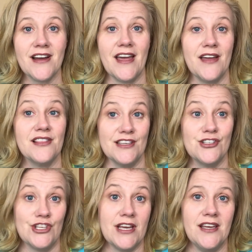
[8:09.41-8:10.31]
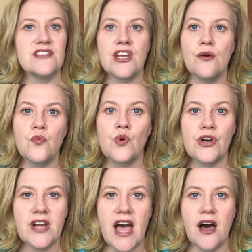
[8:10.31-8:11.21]
Uh, legit. It's going to
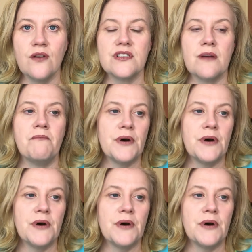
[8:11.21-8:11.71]
work out,